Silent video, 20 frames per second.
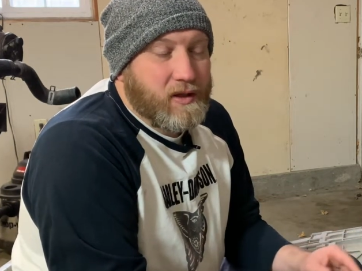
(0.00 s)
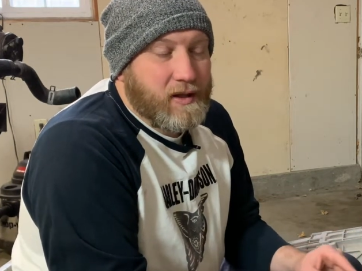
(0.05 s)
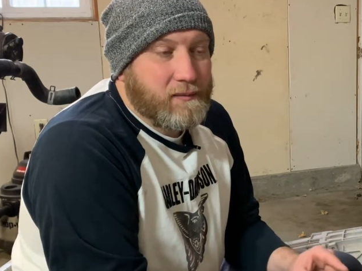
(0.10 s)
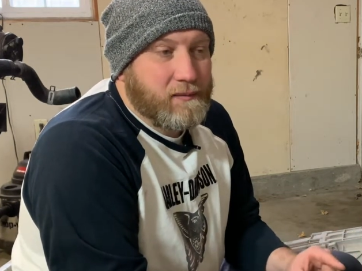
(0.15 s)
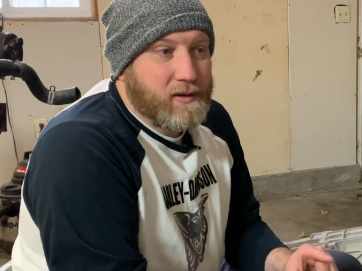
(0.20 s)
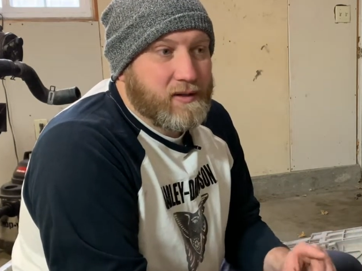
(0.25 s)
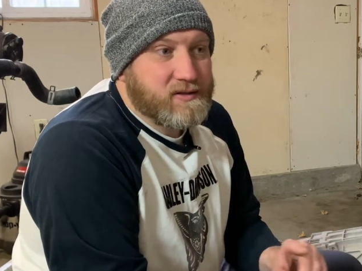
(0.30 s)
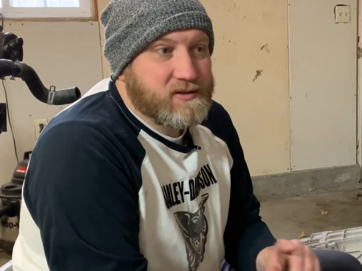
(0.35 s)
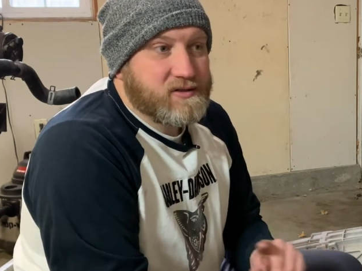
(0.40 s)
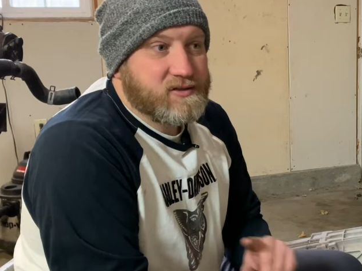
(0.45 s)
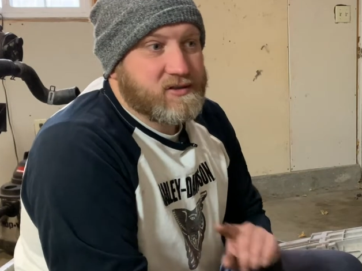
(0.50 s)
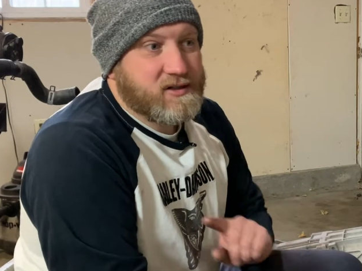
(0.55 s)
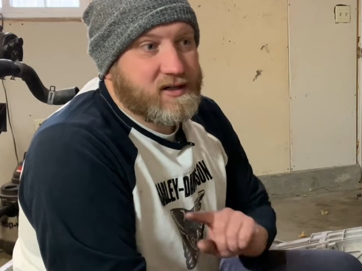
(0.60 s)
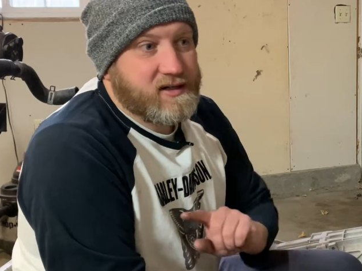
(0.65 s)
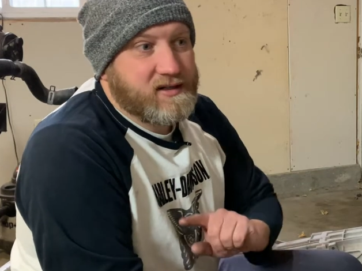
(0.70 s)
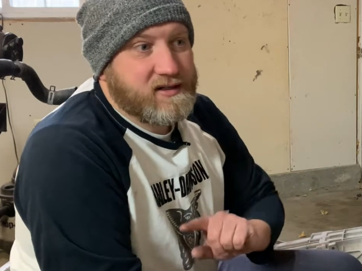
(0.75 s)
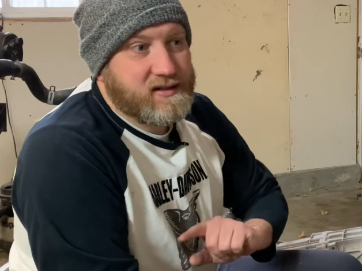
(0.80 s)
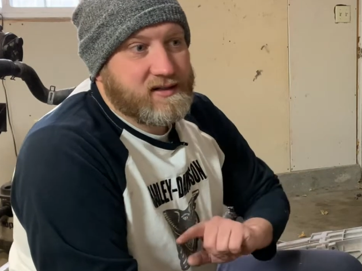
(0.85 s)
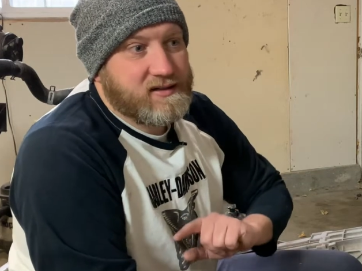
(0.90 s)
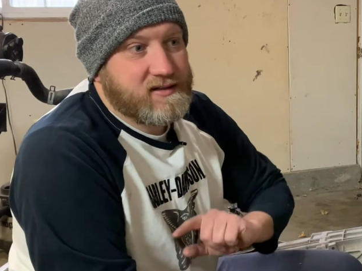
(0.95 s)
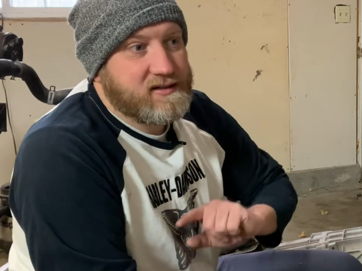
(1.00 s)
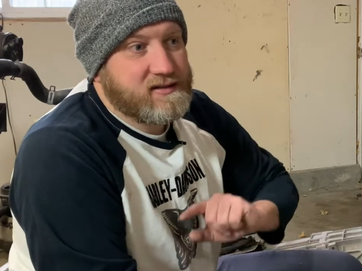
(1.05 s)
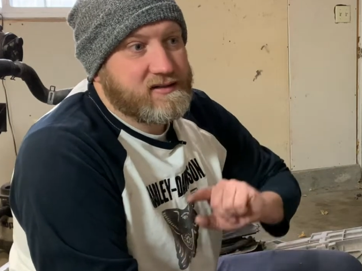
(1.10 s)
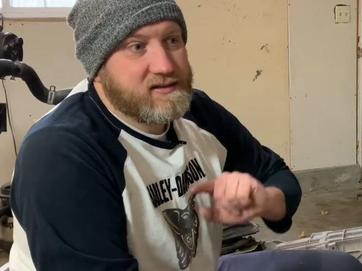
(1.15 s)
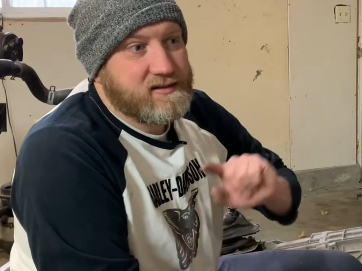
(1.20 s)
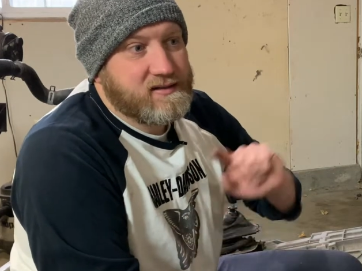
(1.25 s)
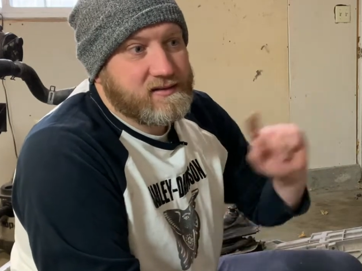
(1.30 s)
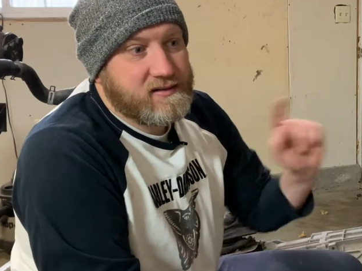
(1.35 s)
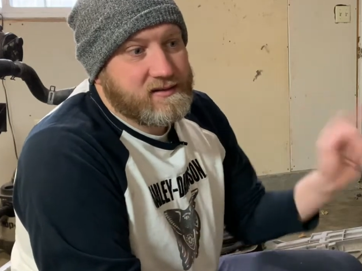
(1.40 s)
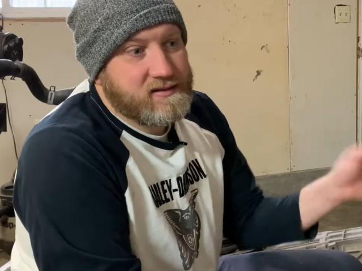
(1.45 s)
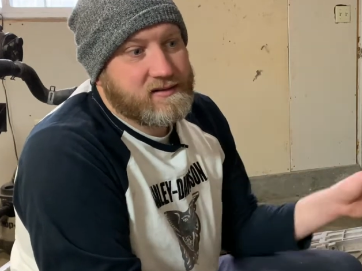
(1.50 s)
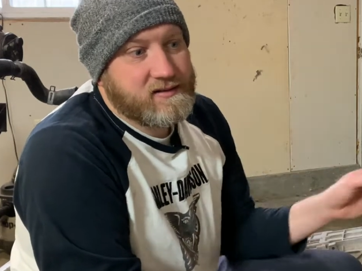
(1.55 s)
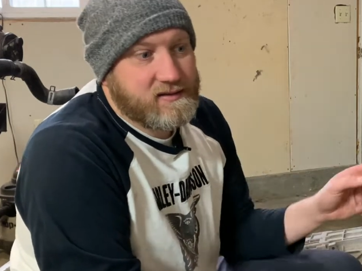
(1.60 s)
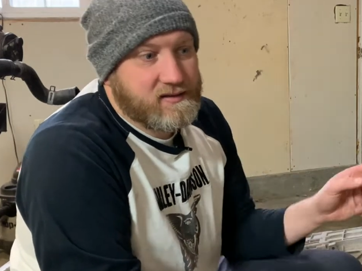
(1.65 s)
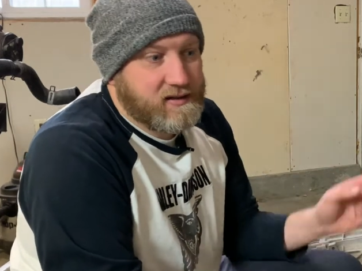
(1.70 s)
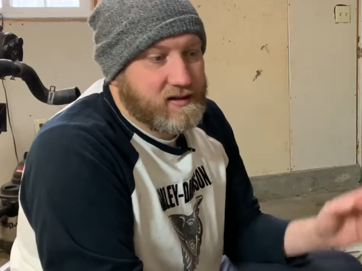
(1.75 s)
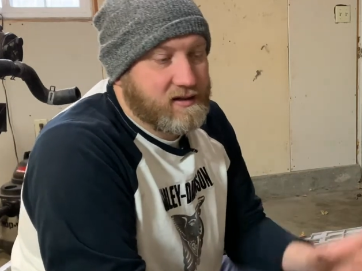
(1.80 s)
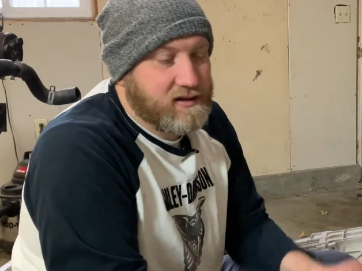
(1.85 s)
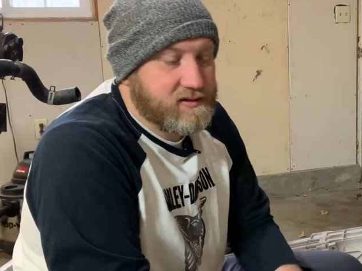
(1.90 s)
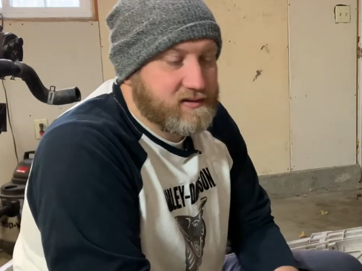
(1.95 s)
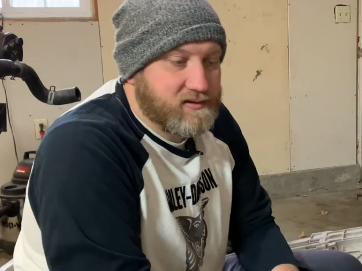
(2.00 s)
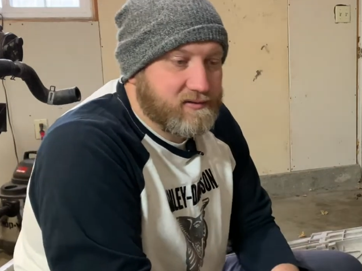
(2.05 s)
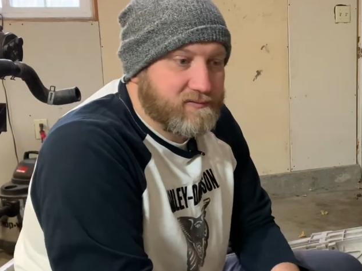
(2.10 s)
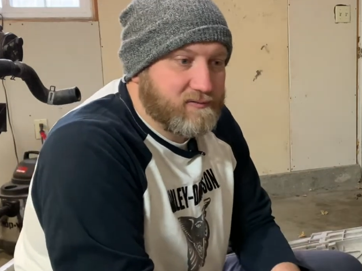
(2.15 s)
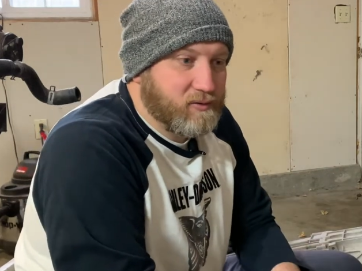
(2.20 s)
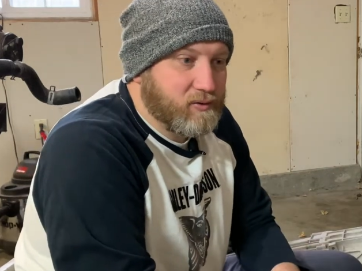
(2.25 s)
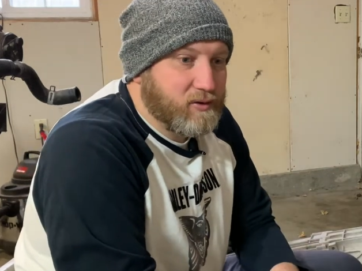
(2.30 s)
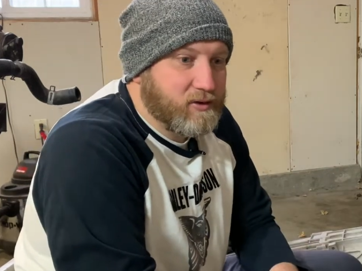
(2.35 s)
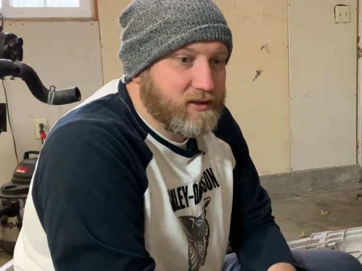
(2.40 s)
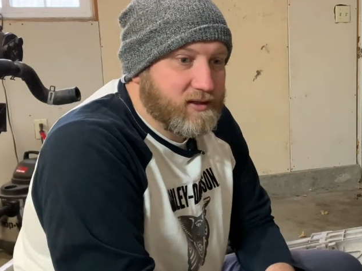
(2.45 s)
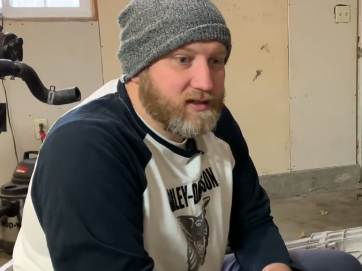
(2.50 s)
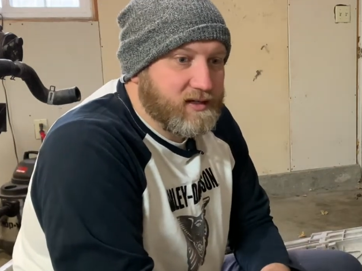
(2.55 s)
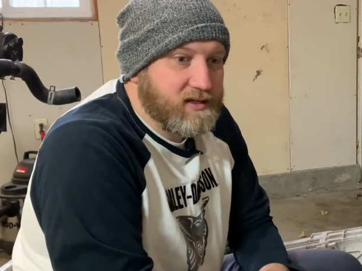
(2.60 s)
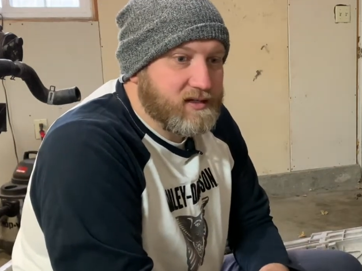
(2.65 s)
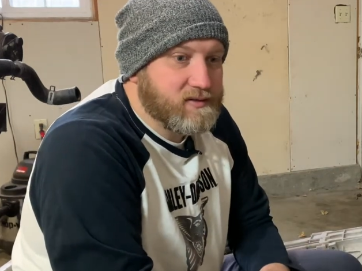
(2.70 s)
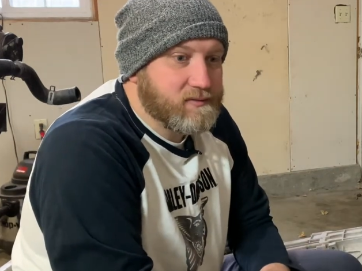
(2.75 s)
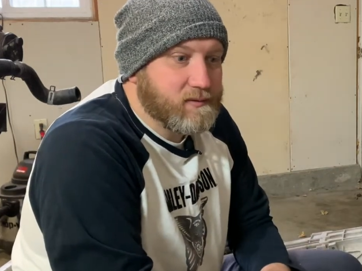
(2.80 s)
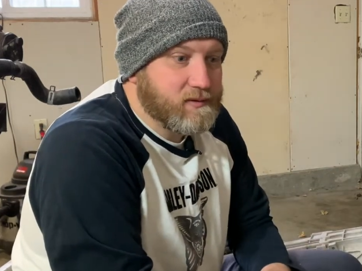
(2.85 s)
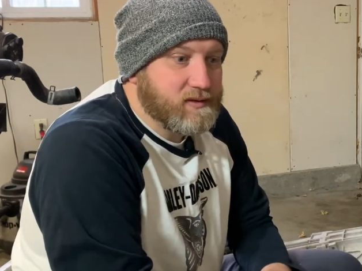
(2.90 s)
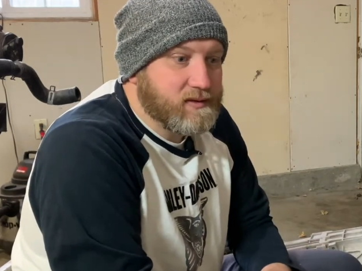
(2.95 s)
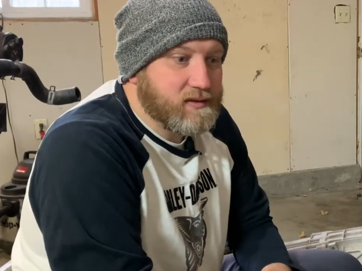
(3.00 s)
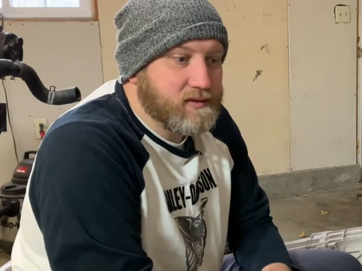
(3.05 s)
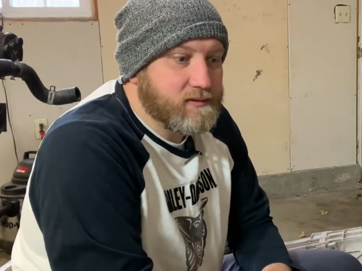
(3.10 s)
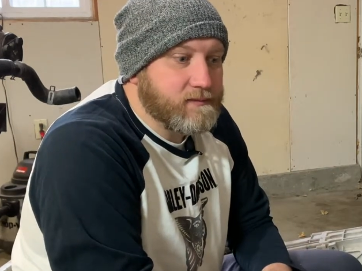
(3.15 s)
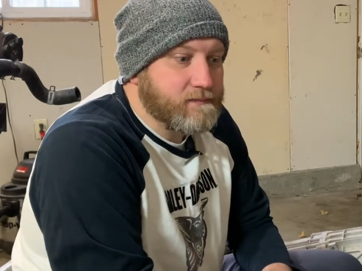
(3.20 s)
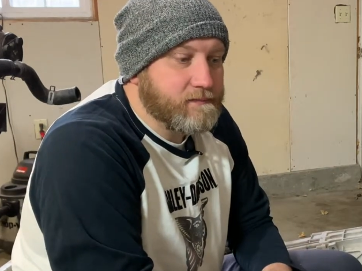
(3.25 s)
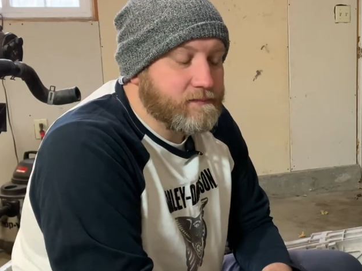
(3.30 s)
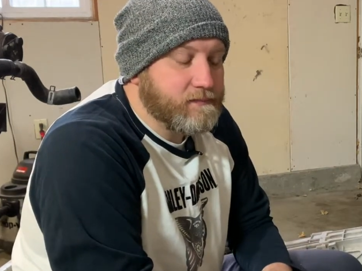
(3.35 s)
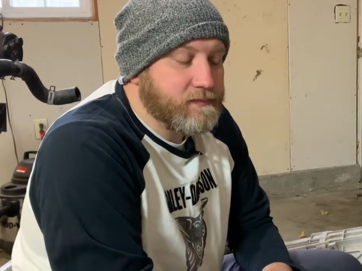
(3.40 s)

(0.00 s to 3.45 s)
I want to try to hit the Florida Keys with it.